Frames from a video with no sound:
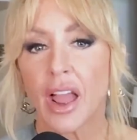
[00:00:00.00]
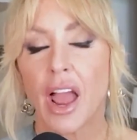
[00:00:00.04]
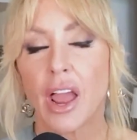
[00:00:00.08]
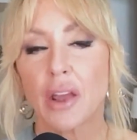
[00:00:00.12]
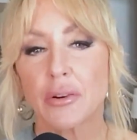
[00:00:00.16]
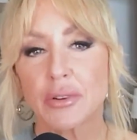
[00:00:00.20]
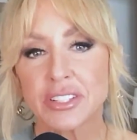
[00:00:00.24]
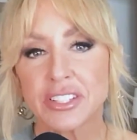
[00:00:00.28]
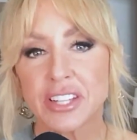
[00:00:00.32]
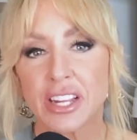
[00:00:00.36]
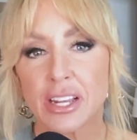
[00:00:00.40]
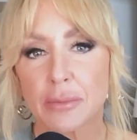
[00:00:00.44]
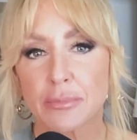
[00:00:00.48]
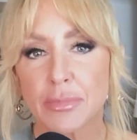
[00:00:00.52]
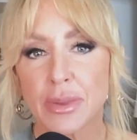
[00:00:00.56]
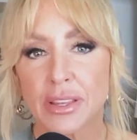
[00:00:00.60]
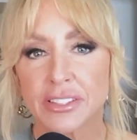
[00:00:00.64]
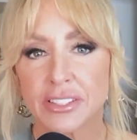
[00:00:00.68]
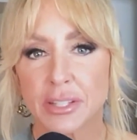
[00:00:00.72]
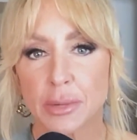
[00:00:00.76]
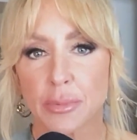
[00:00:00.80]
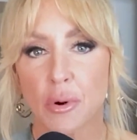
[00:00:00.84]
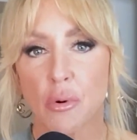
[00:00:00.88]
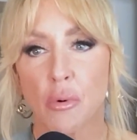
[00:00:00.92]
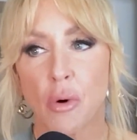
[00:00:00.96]
I always take a big
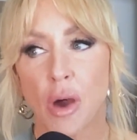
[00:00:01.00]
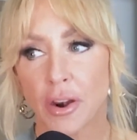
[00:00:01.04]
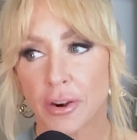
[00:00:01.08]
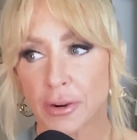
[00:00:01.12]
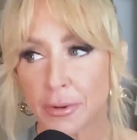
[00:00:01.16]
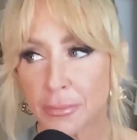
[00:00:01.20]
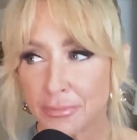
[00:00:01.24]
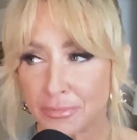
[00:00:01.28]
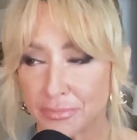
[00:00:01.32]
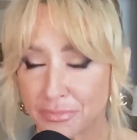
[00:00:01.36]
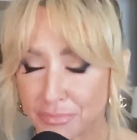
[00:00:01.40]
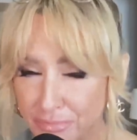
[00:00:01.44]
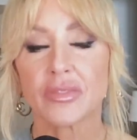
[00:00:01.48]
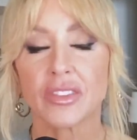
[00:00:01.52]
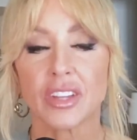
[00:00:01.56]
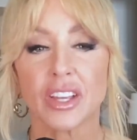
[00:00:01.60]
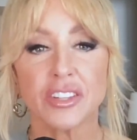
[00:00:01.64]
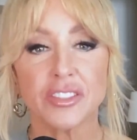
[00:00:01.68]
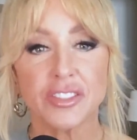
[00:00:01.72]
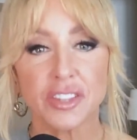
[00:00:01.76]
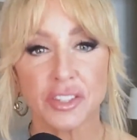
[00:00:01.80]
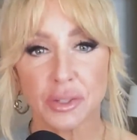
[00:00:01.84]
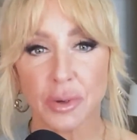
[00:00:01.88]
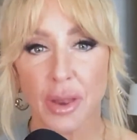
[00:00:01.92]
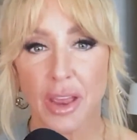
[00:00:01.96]
sip of water
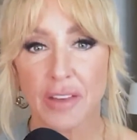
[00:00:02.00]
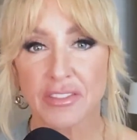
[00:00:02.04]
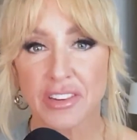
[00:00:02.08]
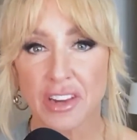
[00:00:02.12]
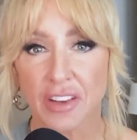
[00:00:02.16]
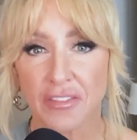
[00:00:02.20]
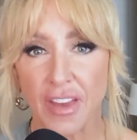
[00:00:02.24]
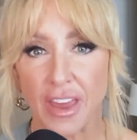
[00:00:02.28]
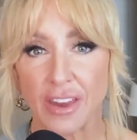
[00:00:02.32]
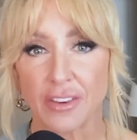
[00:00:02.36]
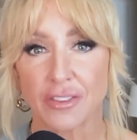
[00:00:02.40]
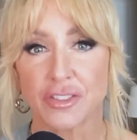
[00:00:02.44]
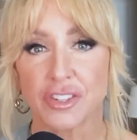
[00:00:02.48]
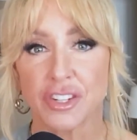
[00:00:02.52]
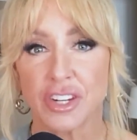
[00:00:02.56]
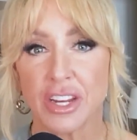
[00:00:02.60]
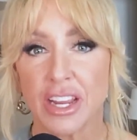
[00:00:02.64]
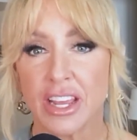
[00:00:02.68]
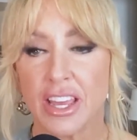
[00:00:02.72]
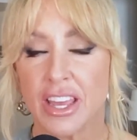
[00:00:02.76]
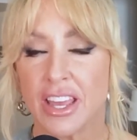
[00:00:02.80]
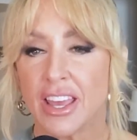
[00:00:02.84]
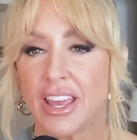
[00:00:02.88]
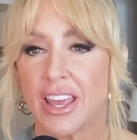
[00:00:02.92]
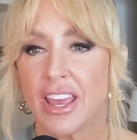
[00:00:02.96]
just so I have enough
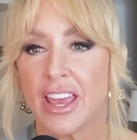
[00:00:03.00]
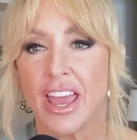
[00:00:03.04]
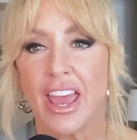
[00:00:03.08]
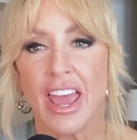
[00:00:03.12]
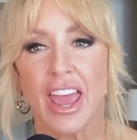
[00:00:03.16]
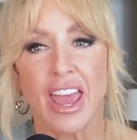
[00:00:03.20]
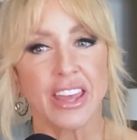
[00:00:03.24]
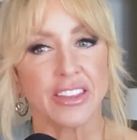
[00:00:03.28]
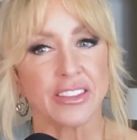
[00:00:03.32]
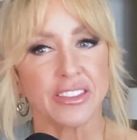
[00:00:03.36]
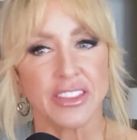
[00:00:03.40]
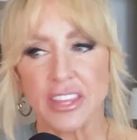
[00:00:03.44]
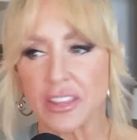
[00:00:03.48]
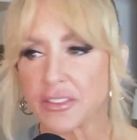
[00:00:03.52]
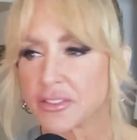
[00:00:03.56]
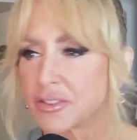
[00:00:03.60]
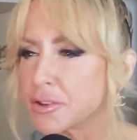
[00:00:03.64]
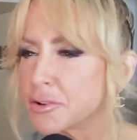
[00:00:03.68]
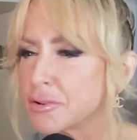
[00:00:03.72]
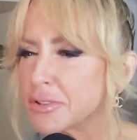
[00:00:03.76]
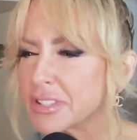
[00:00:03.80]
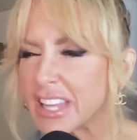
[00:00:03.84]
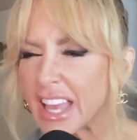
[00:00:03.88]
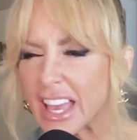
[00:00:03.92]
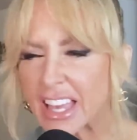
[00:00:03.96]
energy and the
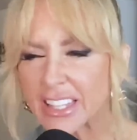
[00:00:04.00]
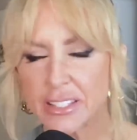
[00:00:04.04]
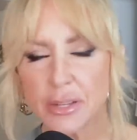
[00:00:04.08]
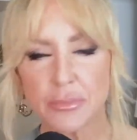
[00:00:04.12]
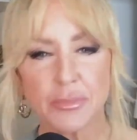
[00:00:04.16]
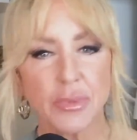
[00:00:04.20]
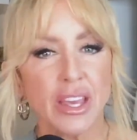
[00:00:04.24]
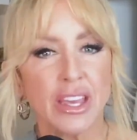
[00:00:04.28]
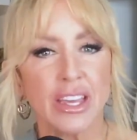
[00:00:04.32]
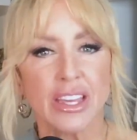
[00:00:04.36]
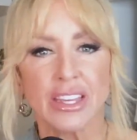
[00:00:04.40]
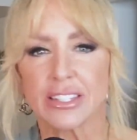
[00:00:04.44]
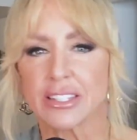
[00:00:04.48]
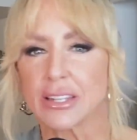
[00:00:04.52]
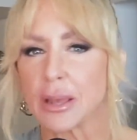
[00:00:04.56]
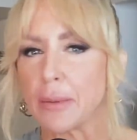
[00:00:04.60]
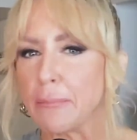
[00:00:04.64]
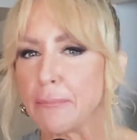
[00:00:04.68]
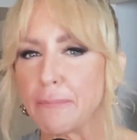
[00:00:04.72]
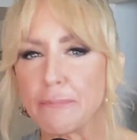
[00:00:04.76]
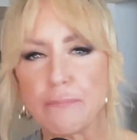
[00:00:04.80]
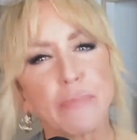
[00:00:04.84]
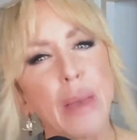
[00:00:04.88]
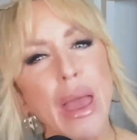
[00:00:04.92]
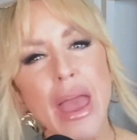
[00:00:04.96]
enthusiasm to
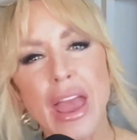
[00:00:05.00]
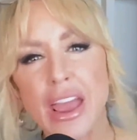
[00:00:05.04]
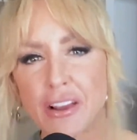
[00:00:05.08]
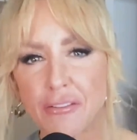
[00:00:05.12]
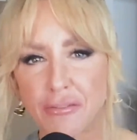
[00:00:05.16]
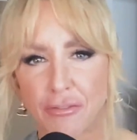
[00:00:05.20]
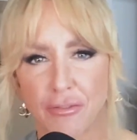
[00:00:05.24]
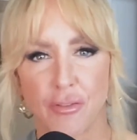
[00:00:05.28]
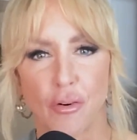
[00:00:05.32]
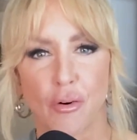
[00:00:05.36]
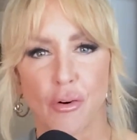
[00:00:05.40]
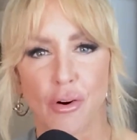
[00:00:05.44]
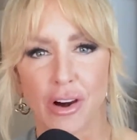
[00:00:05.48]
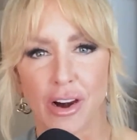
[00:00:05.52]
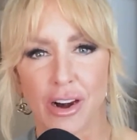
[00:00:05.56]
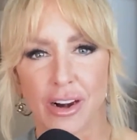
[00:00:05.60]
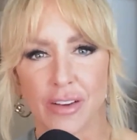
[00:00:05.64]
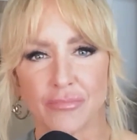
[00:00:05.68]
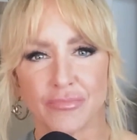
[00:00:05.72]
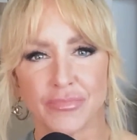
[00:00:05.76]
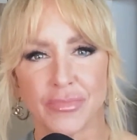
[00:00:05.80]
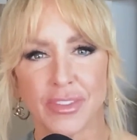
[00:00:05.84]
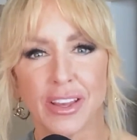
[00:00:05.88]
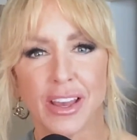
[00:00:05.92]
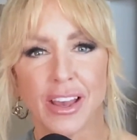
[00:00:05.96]
beg for
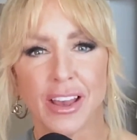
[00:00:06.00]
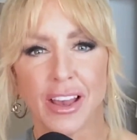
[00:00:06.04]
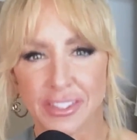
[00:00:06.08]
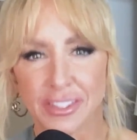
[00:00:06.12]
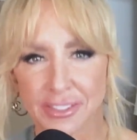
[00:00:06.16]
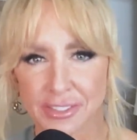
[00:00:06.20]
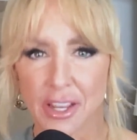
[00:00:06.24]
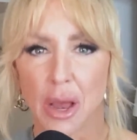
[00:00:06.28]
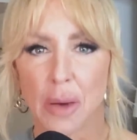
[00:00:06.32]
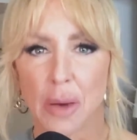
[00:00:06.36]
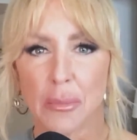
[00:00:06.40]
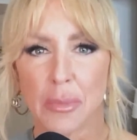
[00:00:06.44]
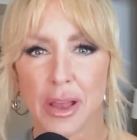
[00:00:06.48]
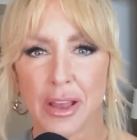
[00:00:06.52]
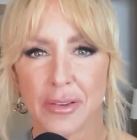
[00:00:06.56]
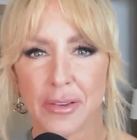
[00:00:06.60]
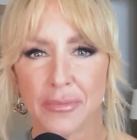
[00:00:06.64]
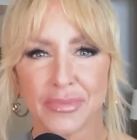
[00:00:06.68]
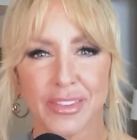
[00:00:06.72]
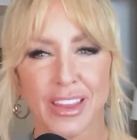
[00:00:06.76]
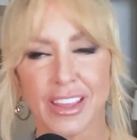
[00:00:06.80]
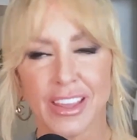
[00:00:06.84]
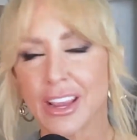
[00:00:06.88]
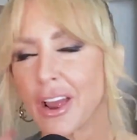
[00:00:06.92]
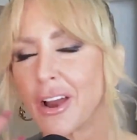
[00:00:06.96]
a sub.
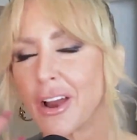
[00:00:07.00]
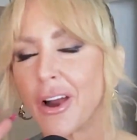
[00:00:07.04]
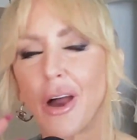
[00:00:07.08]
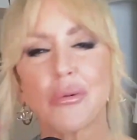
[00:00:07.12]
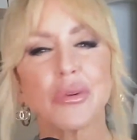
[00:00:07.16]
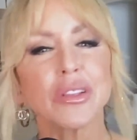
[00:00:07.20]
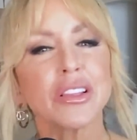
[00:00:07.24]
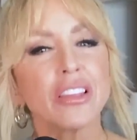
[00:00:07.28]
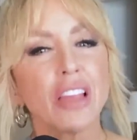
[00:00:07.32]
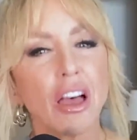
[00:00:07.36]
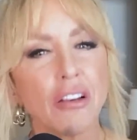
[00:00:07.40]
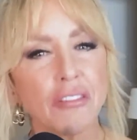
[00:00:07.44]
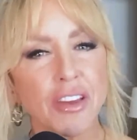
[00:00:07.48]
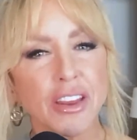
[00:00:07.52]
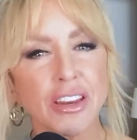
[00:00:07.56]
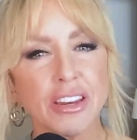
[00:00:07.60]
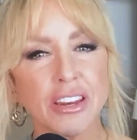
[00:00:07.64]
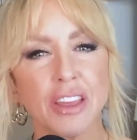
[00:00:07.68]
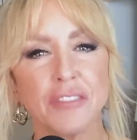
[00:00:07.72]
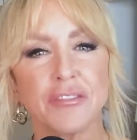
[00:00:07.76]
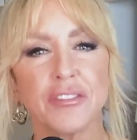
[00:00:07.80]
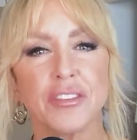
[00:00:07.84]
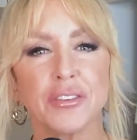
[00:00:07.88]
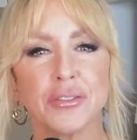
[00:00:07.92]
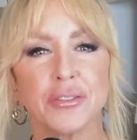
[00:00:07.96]
Like, I would love it
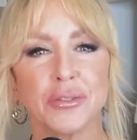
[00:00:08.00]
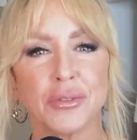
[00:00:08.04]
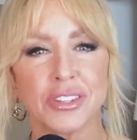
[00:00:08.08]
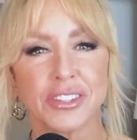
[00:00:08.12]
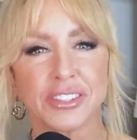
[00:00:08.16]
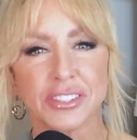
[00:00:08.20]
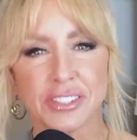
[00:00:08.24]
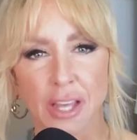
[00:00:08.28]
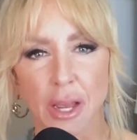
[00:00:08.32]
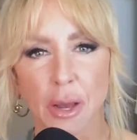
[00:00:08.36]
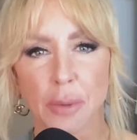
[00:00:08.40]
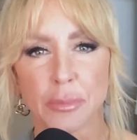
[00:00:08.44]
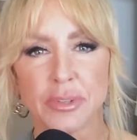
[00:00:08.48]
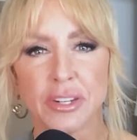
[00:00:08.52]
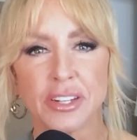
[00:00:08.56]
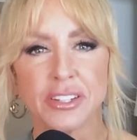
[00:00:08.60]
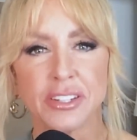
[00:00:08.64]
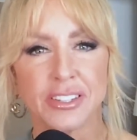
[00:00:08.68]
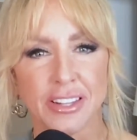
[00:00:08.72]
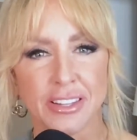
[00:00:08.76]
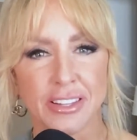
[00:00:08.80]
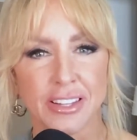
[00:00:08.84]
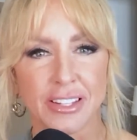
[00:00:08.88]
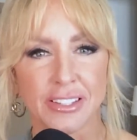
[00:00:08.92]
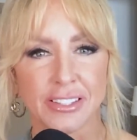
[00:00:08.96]
if you subbed
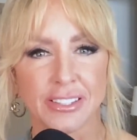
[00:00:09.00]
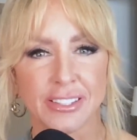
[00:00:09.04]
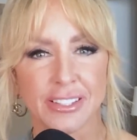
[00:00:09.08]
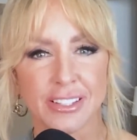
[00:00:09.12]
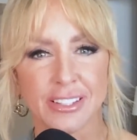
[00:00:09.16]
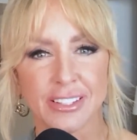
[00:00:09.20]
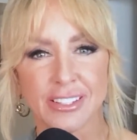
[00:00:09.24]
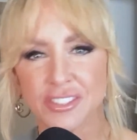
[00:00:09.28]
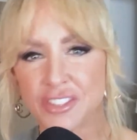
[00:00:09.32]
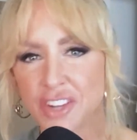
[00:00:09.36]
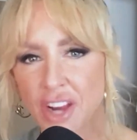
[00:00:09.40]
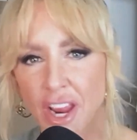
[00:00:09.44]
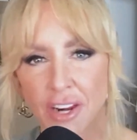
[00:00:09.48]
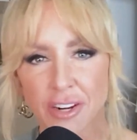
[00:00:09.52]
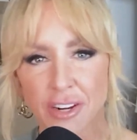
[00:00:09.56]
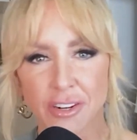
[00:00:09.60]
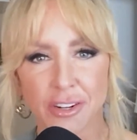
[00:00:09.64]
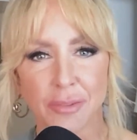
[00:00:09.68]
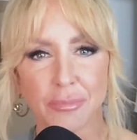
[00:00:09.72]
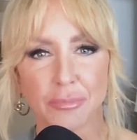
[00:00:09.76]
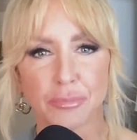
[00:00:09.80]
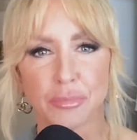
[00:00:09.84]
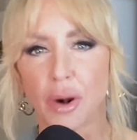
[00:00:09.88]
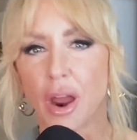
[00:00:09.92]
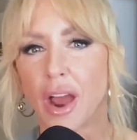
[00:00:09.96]
to this
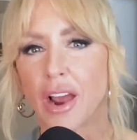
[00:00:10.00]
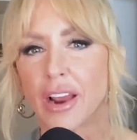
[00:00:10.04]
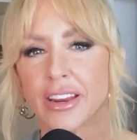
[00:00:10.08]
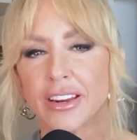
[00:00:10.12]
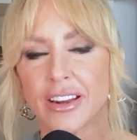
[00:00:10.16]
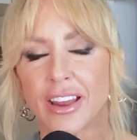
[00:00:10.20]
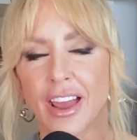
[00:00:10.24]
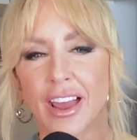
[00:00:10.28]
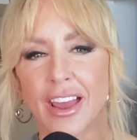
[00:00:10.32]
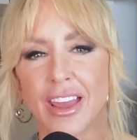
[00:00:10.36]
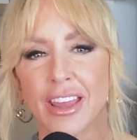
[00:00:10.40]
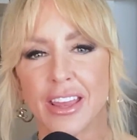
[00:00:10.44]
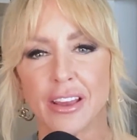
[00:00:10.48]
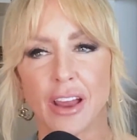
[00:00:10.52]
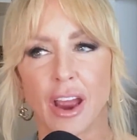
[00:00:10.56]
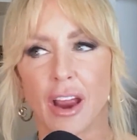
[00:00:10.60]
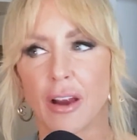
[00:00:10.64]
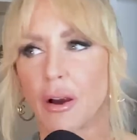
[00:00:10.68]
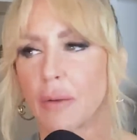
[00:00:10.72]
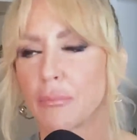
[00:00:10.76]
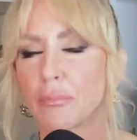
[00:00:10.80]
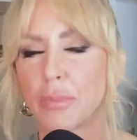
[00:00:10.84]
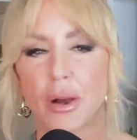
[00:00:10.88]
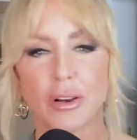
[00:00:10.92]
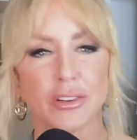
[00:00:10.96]
channel. Brock and I
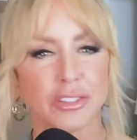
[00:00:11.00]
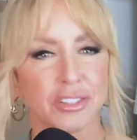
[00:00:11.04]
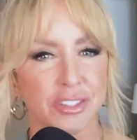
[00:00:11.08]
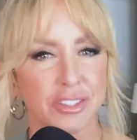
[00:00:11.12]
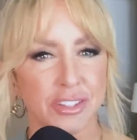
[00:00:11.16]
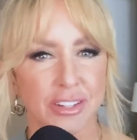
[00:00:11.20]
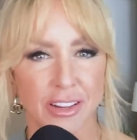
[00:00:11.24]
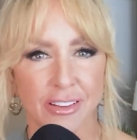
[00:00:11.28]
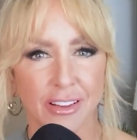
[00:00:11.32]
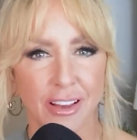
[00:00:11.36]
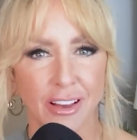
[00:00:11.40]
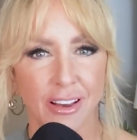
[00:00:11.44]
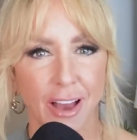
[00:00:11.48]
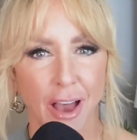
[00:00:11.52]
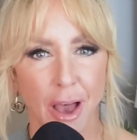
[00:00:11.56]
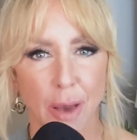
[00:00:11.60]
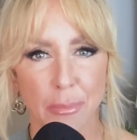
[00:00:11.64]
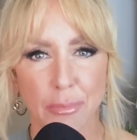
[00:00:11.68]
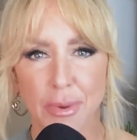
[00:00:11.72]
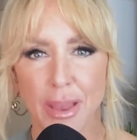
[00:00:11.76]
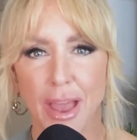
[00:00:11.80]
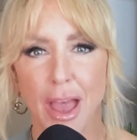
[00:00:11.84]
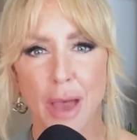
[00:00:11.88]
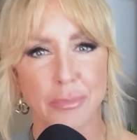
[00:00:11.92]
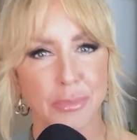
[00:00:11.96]
post
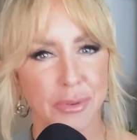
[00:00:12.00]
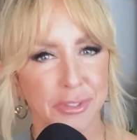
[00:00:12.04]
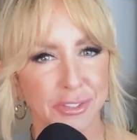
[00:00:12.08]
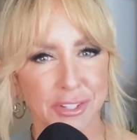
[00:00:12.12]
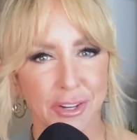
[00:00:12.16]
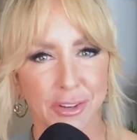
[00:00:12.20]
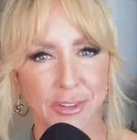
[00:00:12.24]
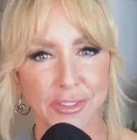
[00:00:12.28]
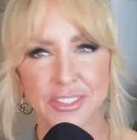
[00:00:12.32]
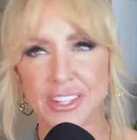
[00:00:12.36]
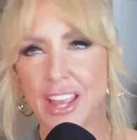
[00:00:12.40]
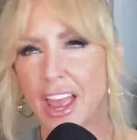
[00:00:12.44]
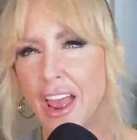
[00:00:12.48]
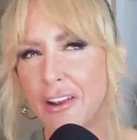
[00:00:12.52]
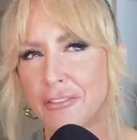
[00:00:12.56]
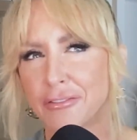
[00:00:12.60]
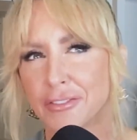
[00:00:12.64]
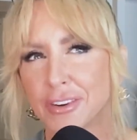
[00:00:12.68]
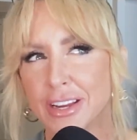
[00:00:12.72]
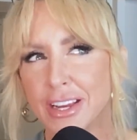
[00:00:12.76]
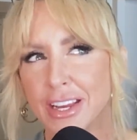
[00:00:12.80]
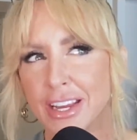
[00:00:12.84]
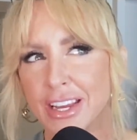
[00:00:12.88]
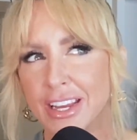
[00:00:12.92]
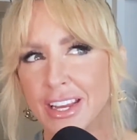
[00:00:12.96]
up episodes
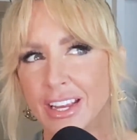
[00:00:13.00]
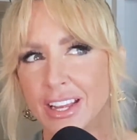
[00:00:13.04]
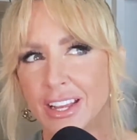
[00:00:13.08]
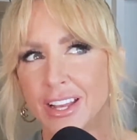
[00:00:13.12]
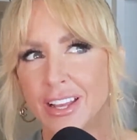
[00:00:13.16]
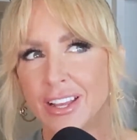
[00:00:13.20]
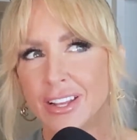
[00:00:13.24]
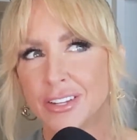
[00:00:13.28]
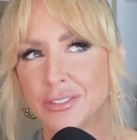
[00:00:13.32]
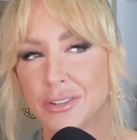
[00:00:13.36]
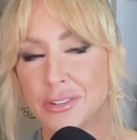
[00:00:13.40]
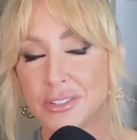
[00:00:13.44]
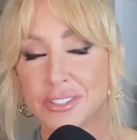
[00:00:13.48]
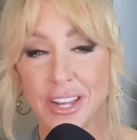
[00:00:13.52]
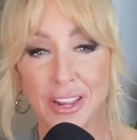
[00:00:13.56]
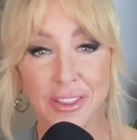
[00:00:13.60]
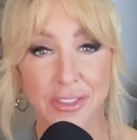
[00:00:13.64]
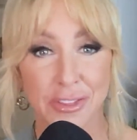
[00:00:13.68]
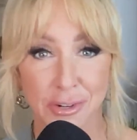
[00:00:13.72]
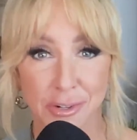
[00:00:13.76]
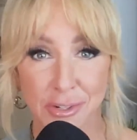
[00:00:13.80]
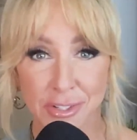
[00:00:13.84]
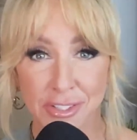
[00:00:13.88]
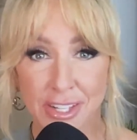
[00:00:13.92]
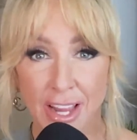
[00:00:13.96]
every Tuesday and
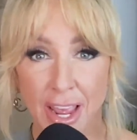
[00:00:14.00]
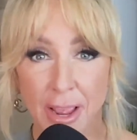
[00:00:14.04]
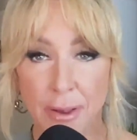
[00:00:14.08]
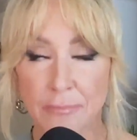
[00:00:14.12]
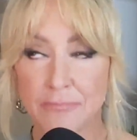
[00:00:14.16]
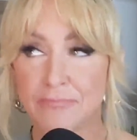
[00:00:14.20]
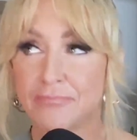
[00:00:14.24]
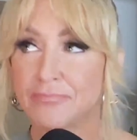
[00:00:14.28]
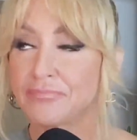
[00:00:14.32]
Thursday.